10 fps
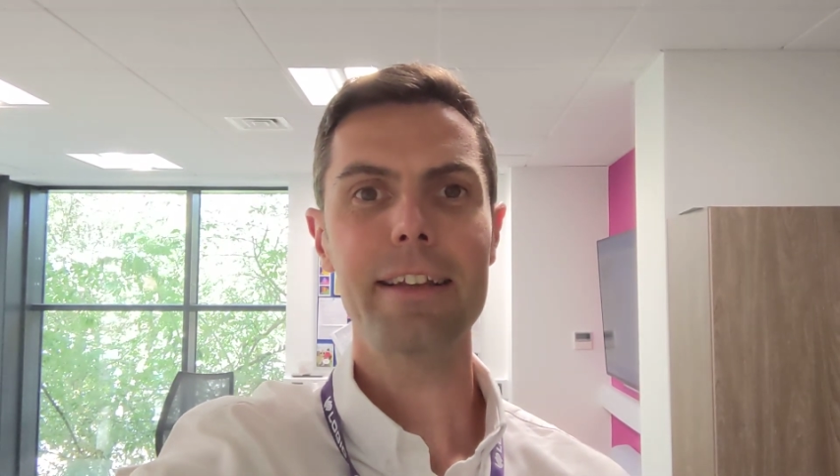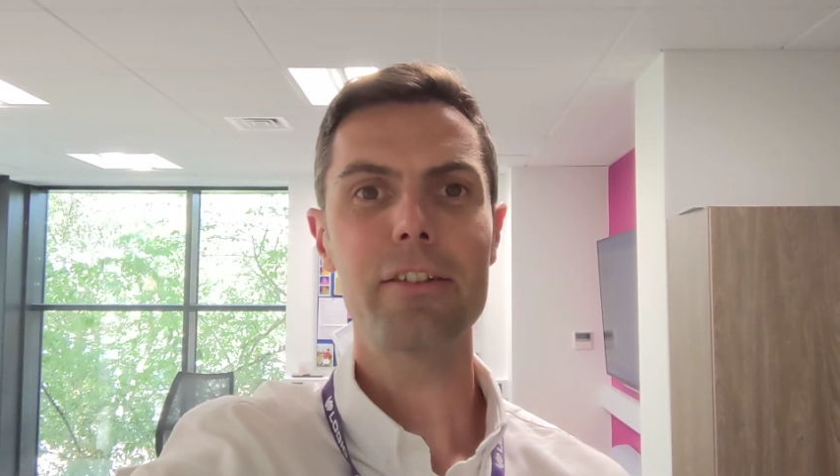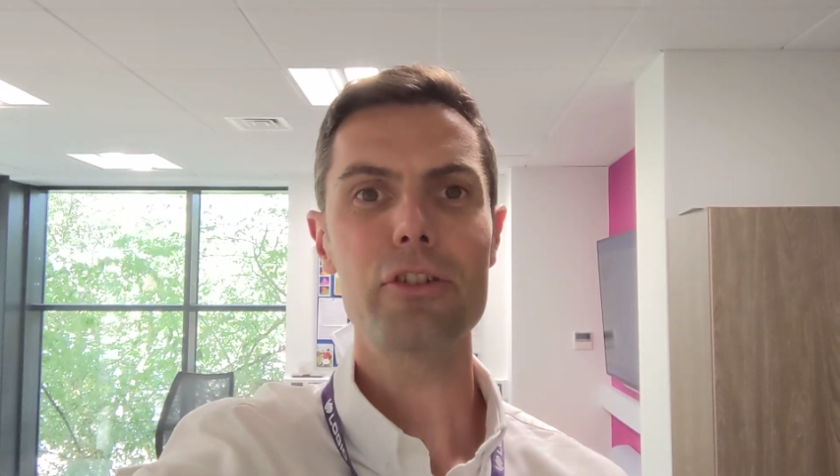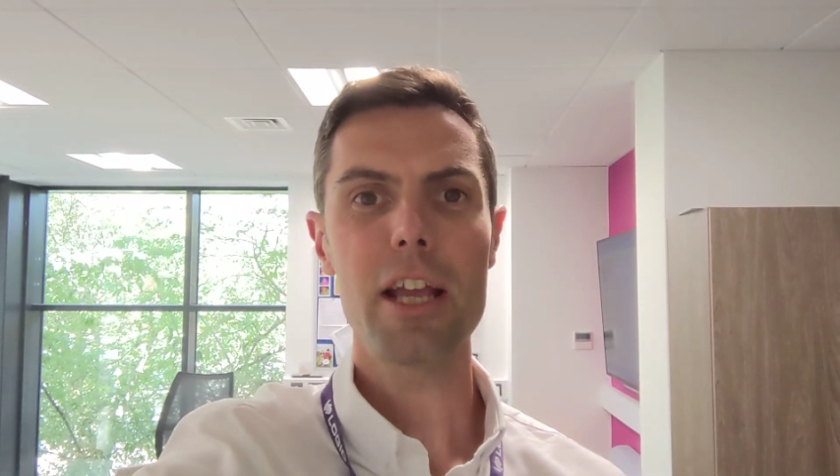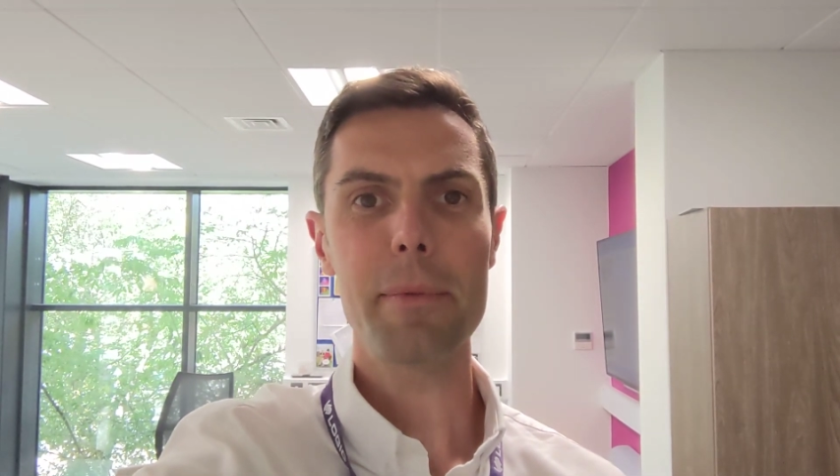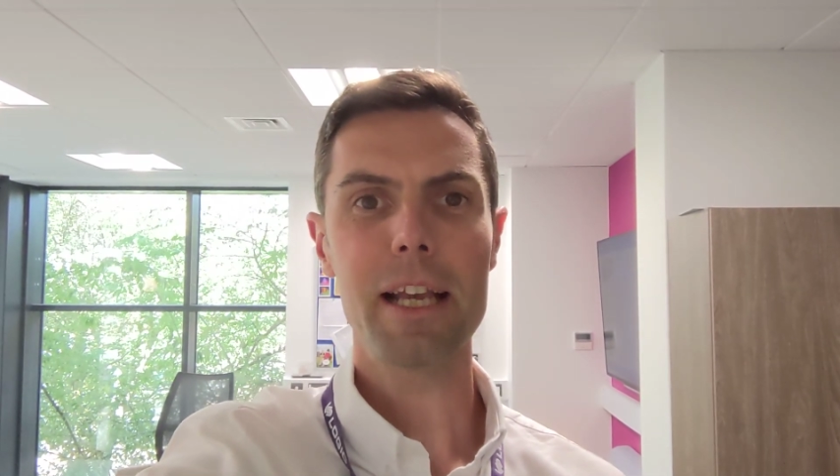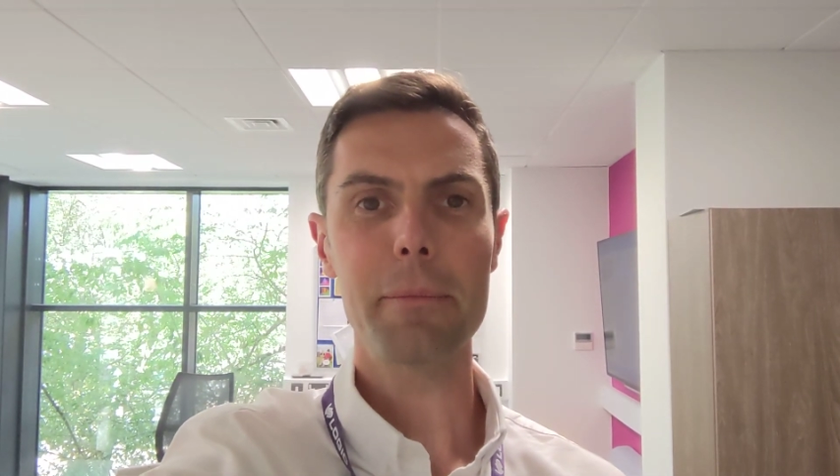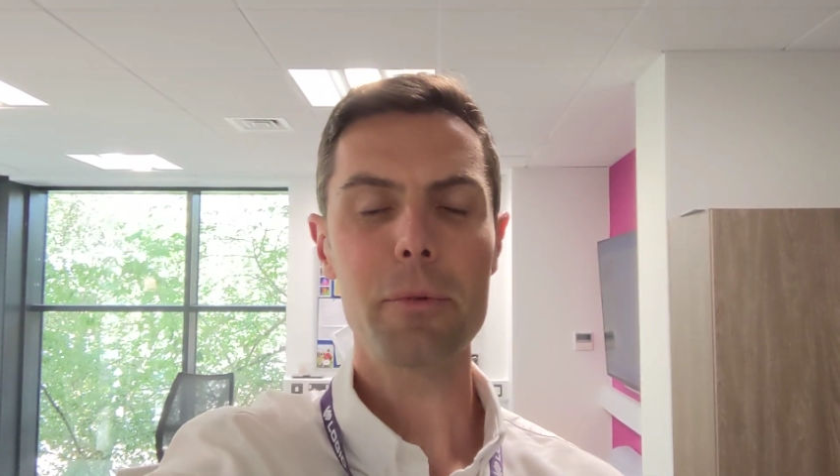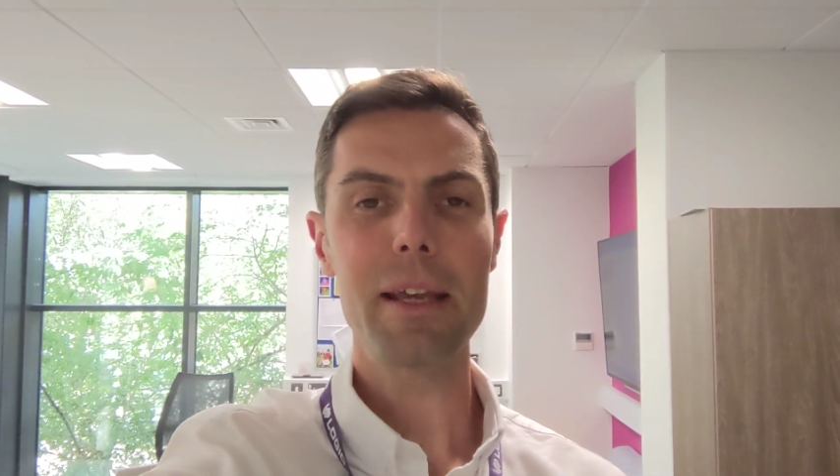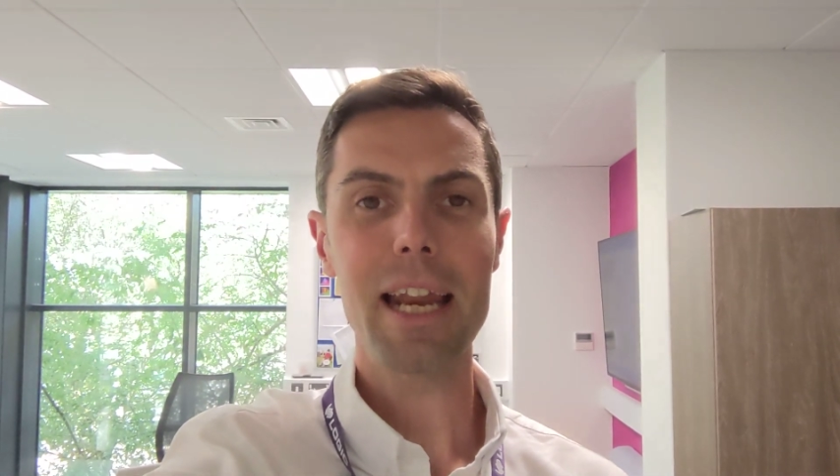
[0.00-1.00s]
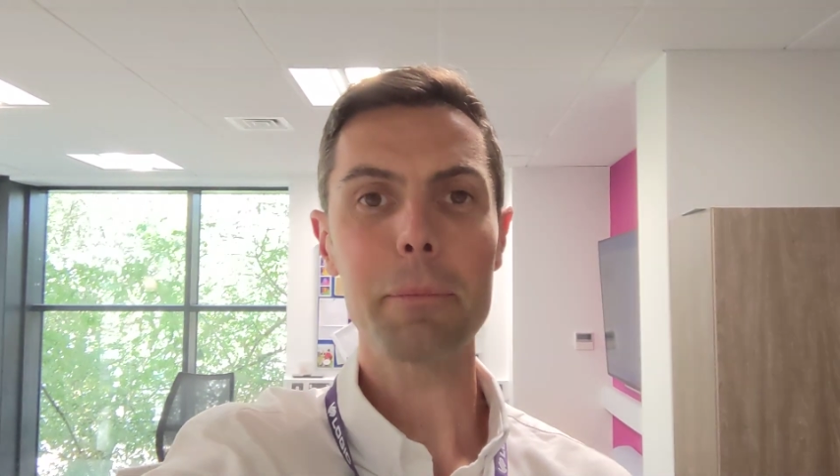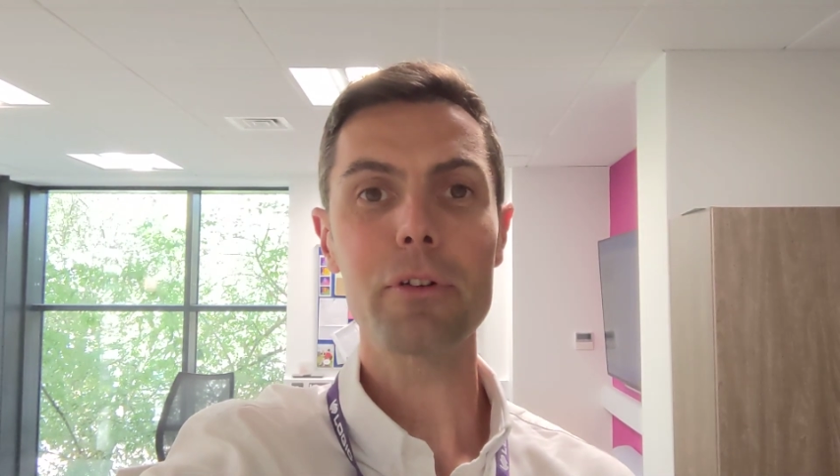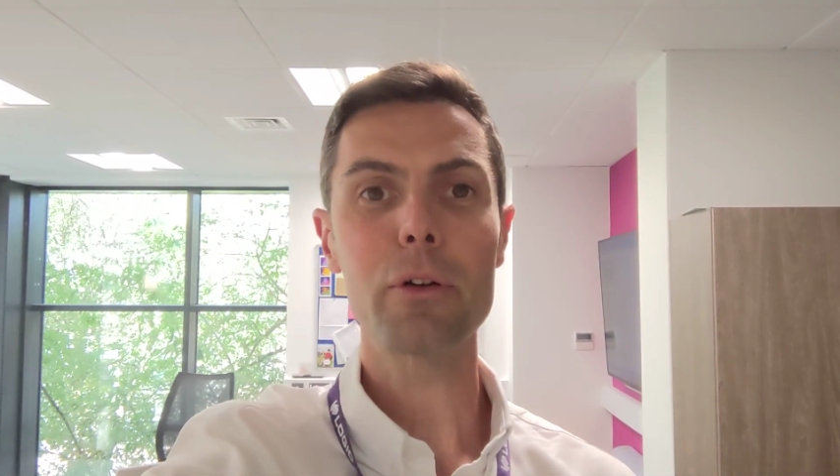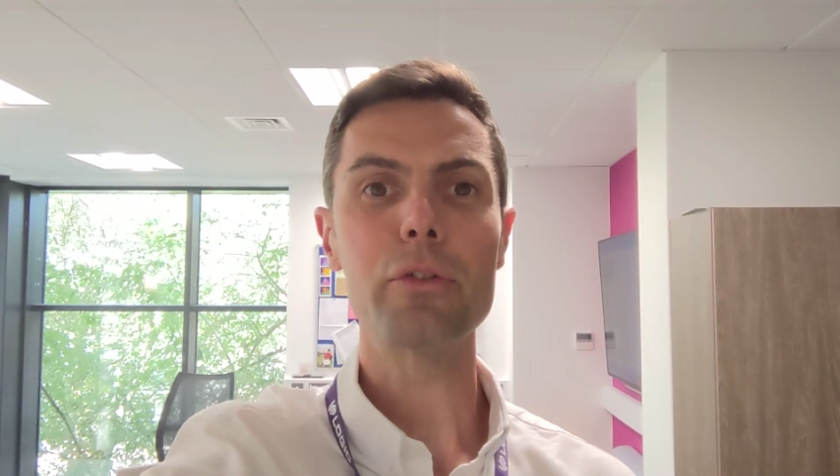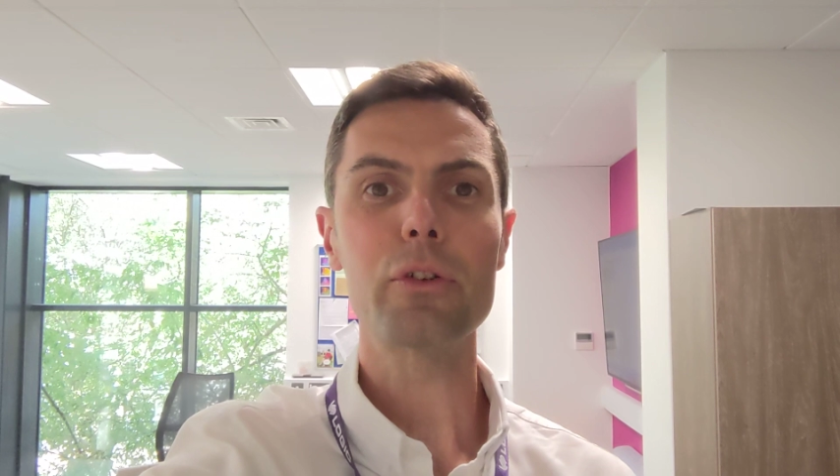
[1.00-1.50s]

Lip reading: It's shaping up to be an absolute